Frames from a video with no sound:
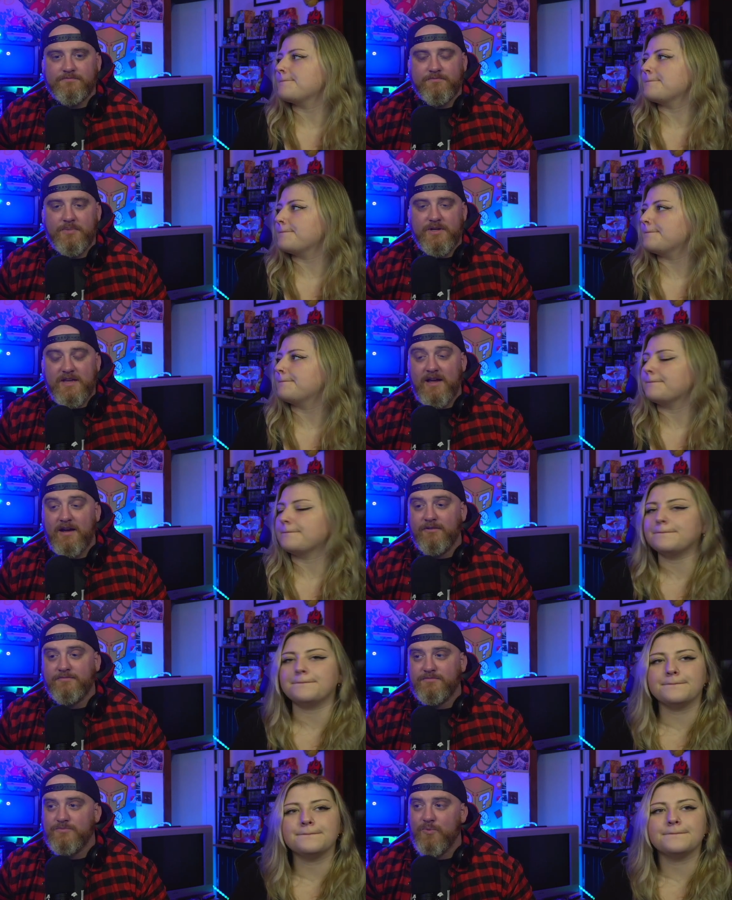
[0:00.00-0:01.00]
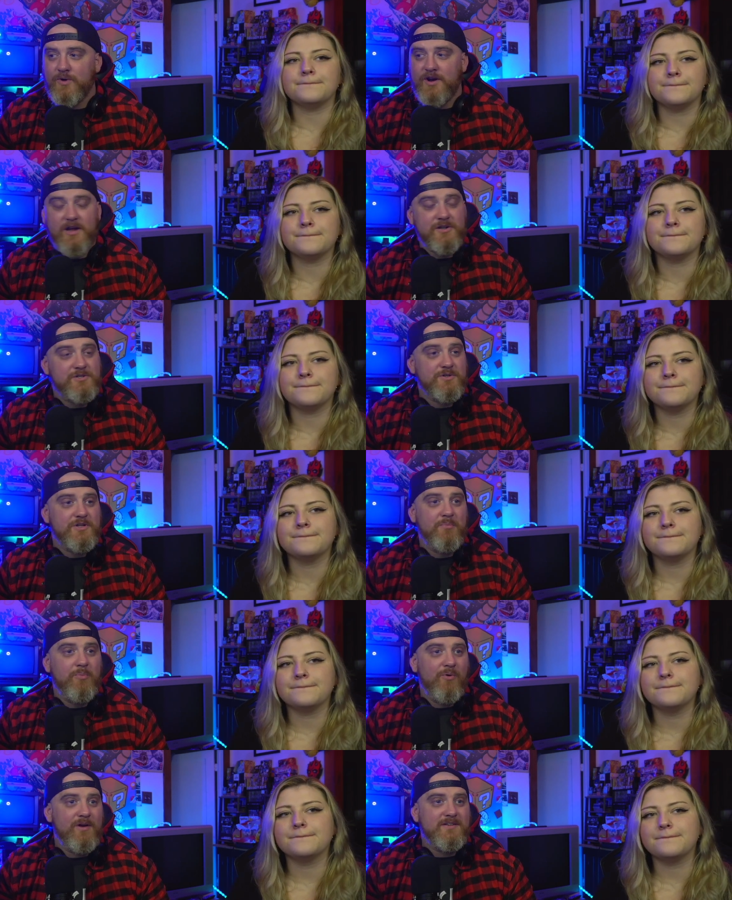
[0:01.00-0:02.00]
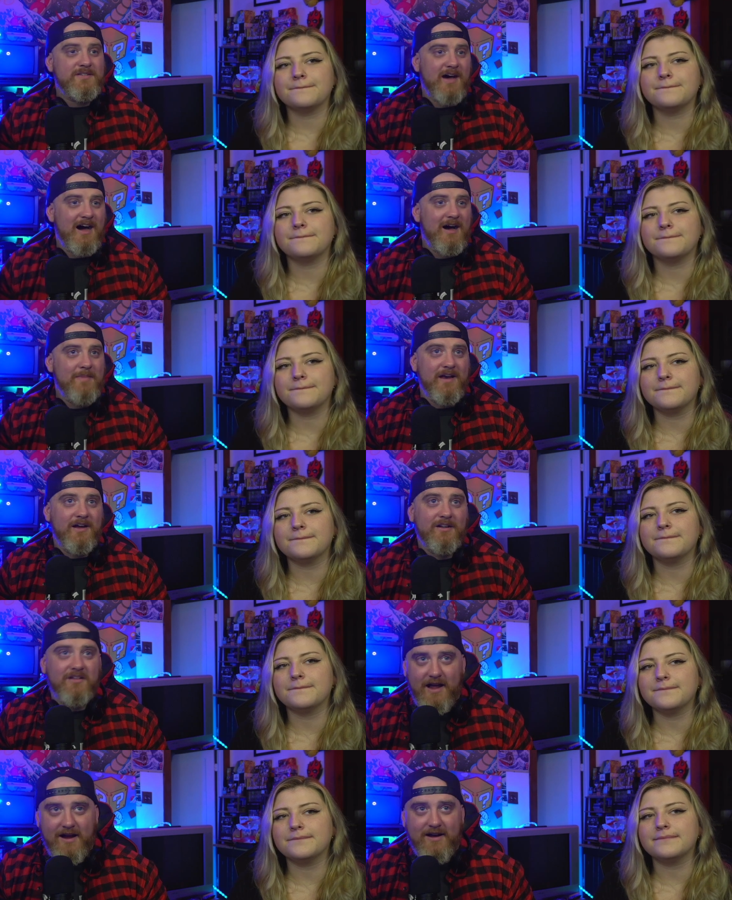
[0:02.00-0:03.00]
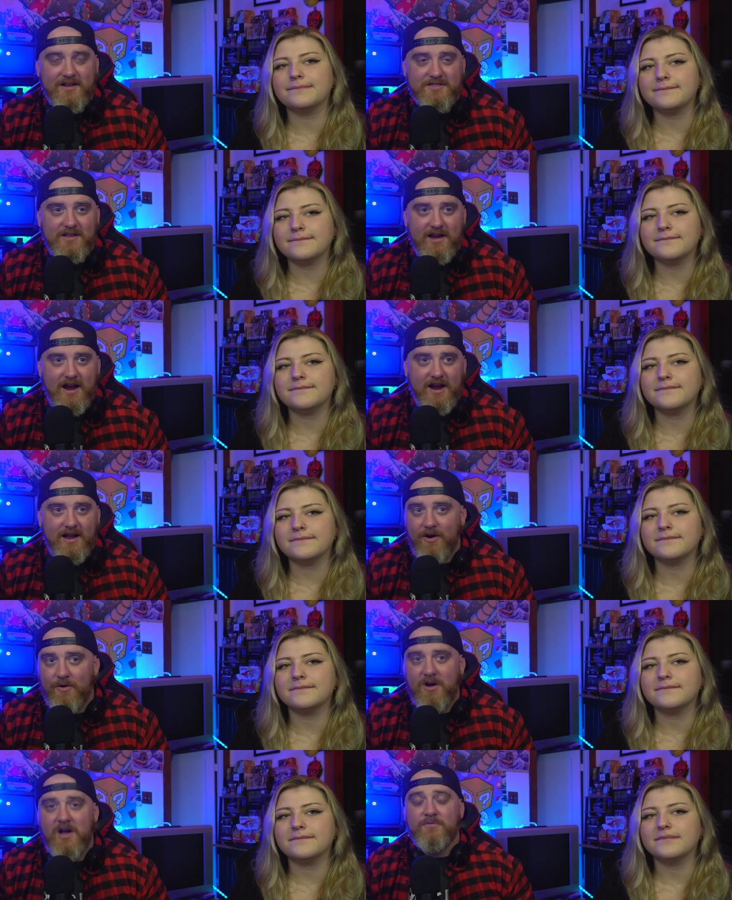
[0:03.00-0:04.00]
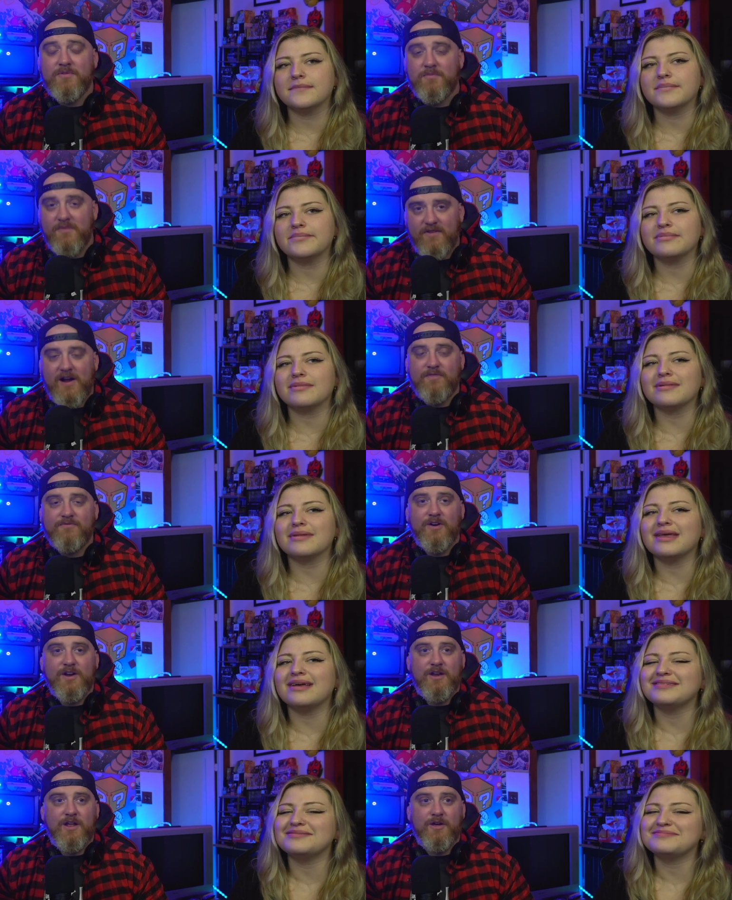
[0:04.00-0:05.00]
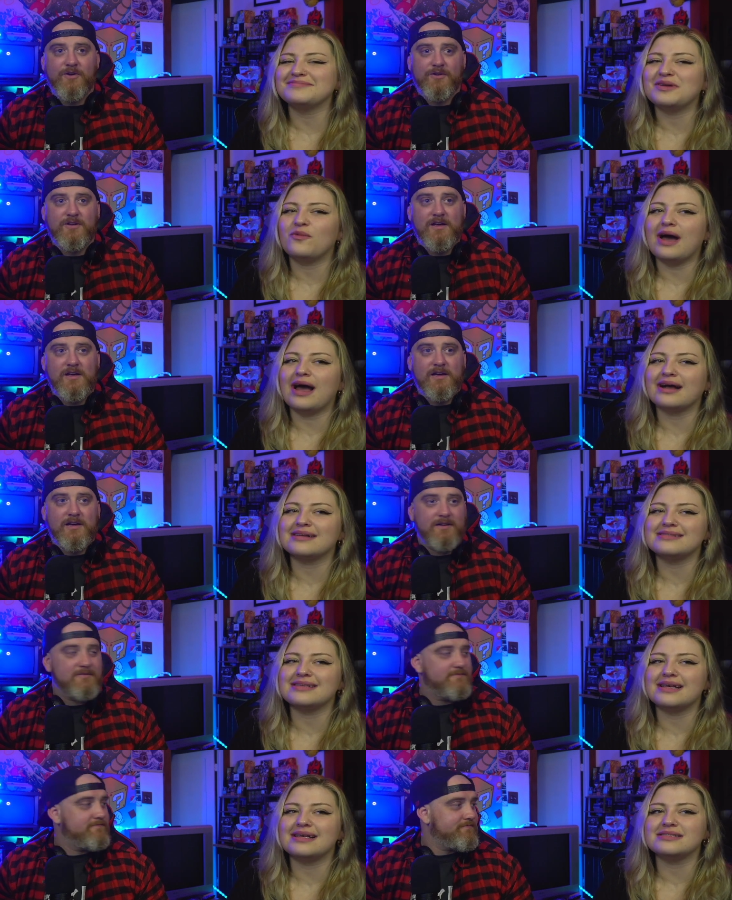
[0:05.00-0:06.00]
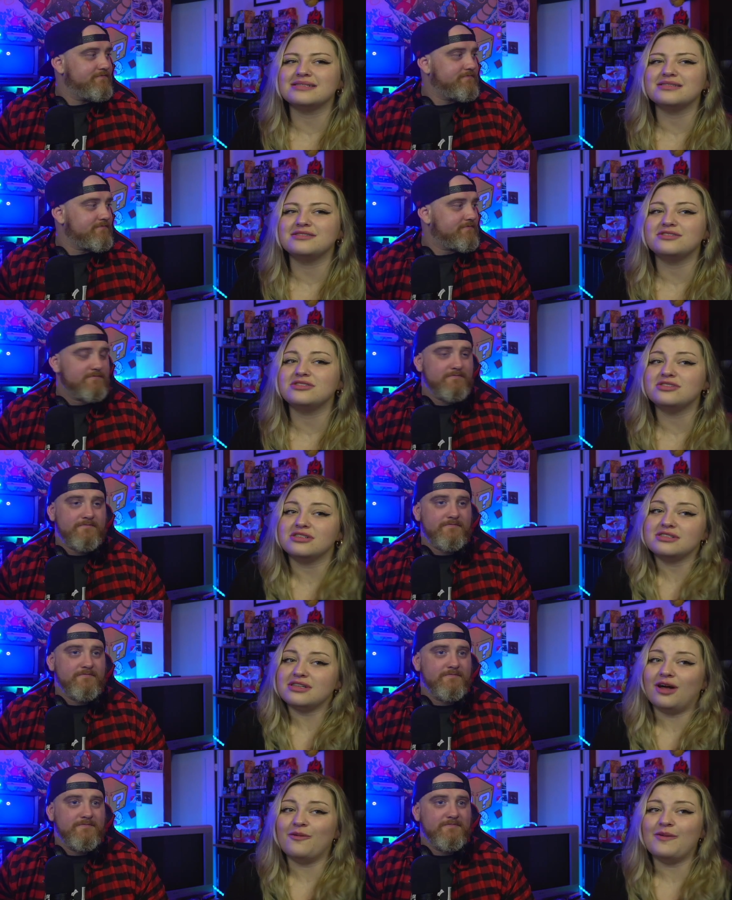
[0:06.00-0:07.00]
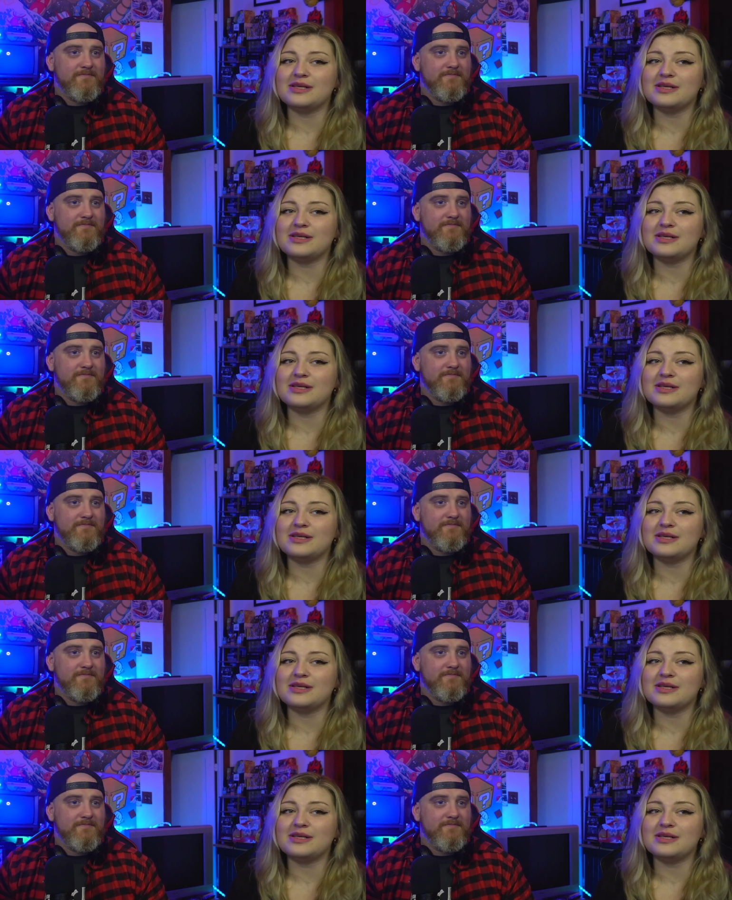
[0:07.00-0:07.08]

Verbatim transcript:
Speaker 1: but yeah, what an interesting point in time and a hilarious scenario from a very funny dude.
Speaker 2: Wax says, just always